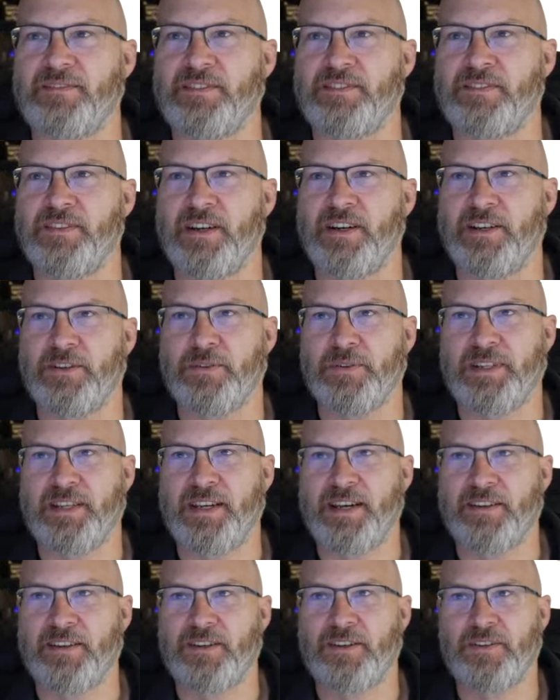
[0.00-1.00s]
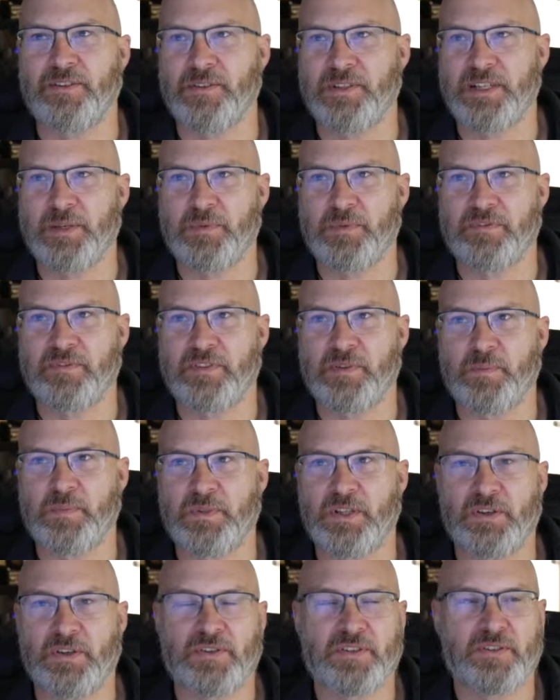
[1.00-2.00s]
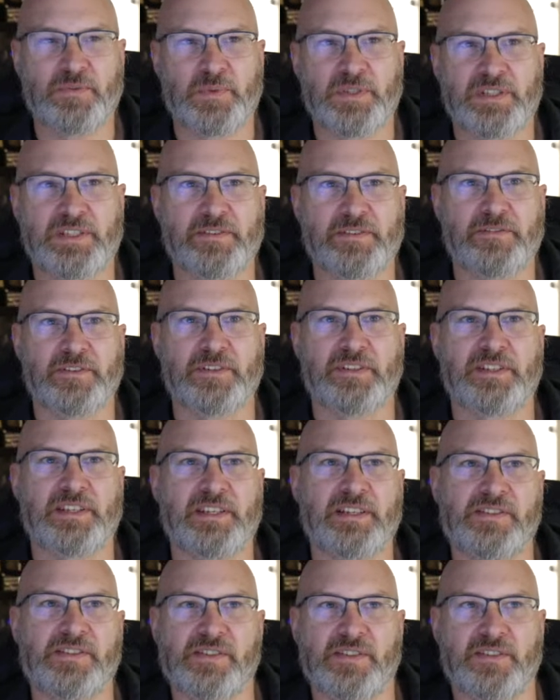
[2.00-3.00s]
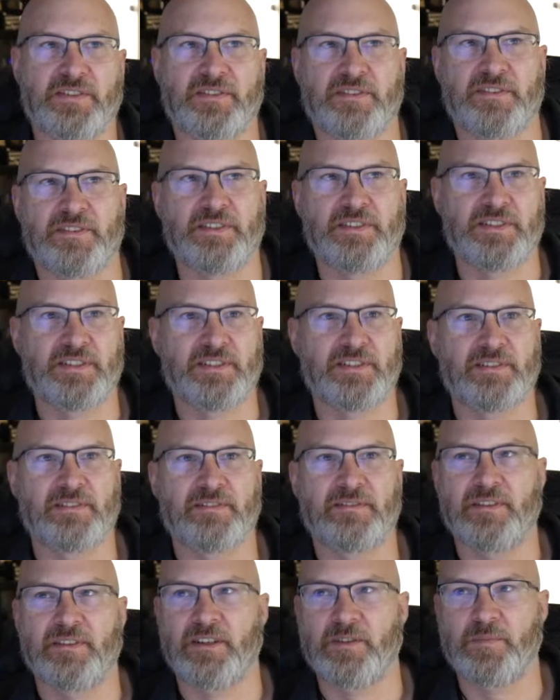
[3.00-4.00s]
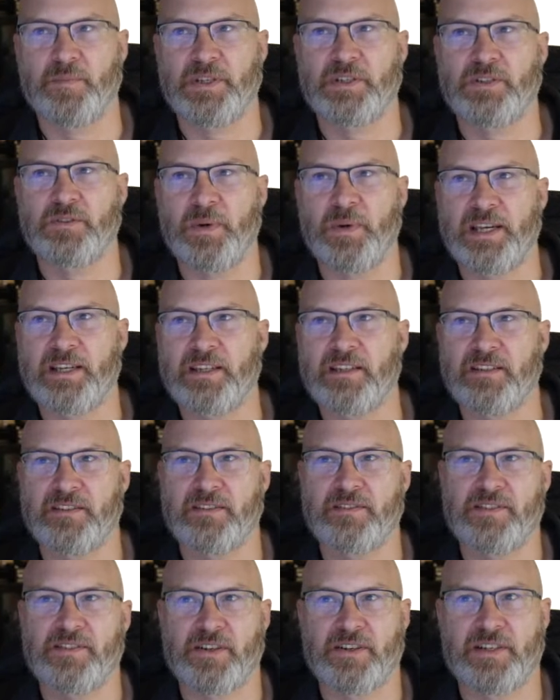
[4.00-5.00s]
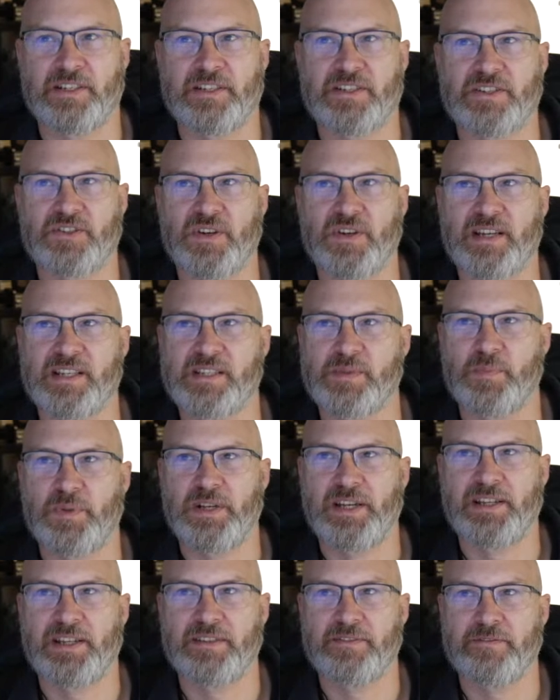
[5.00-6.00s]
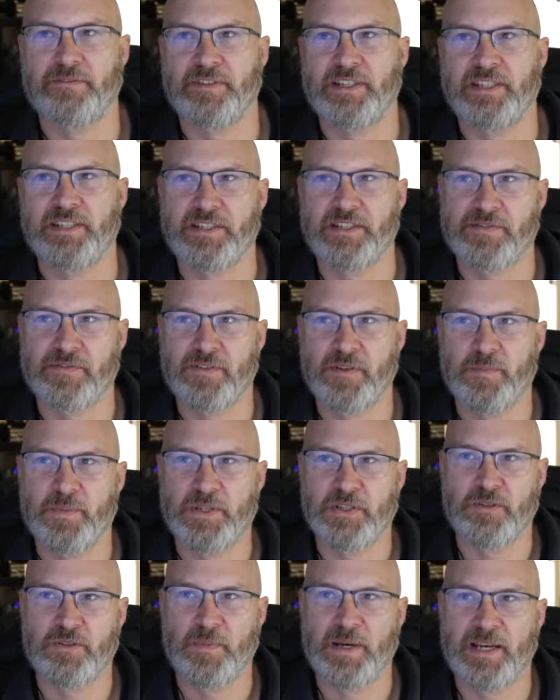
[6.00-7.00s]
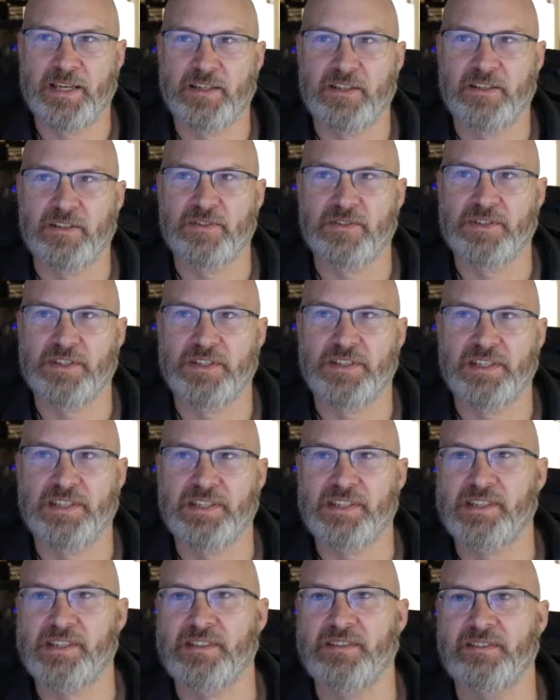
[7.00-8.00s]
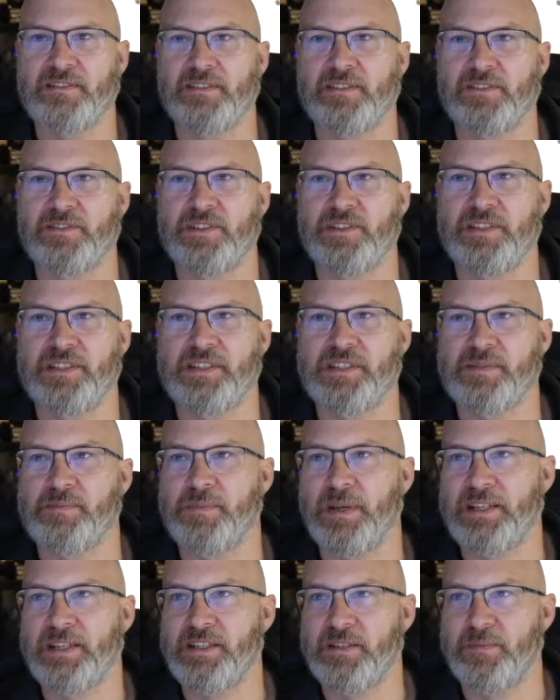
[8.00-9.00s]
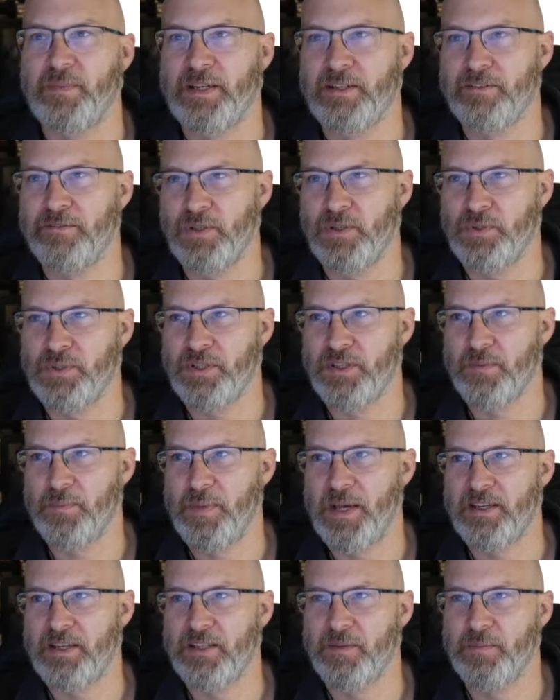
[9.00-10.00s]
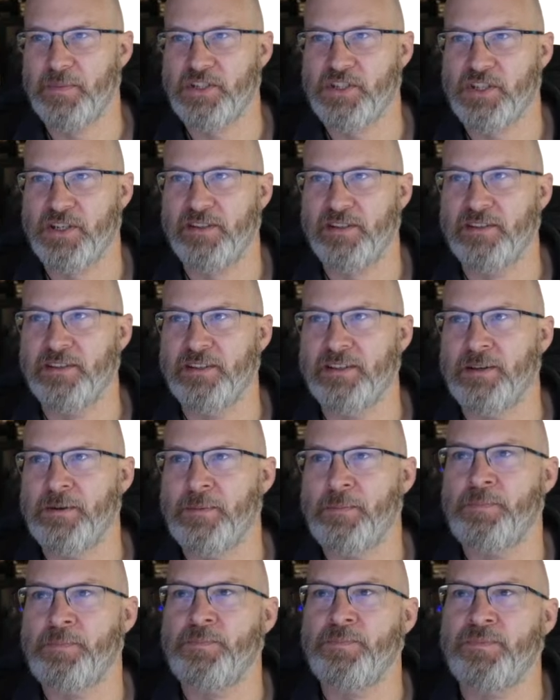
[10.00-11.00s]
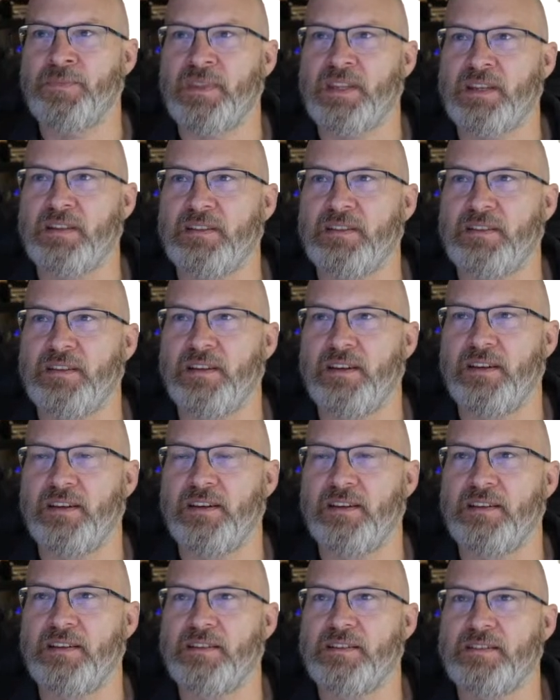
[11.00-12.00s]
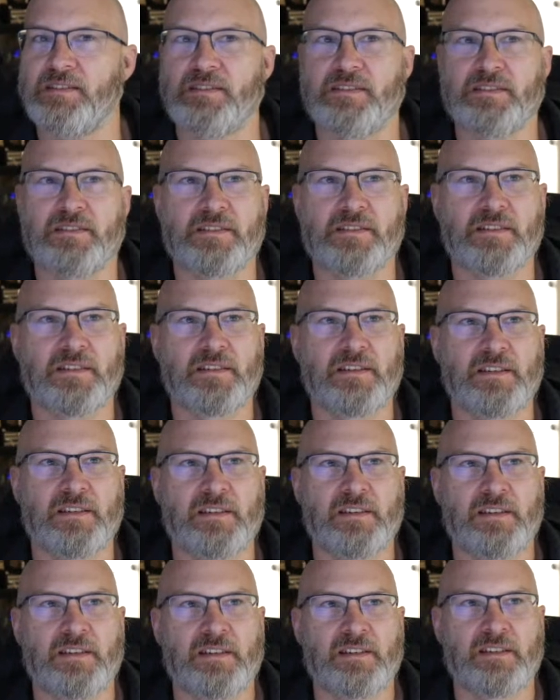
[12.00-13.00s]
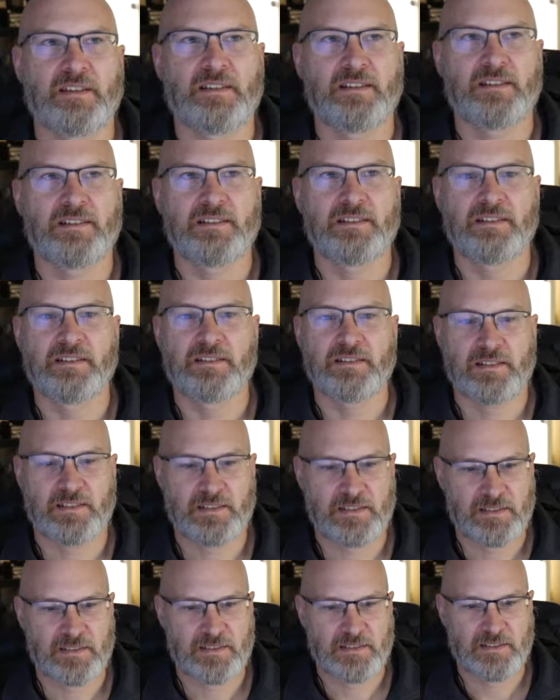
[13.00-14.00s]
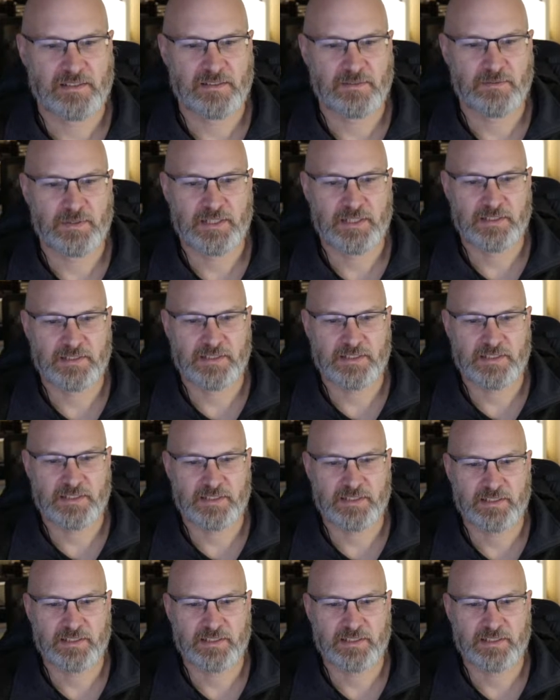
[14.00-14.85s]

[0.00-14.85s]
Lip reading: I already had a whole heap of them loaded with different things on Mickle Make It, so I just transplanted feeders from Mickle Make It onto this mounting manifold at the back of the machine. And what else?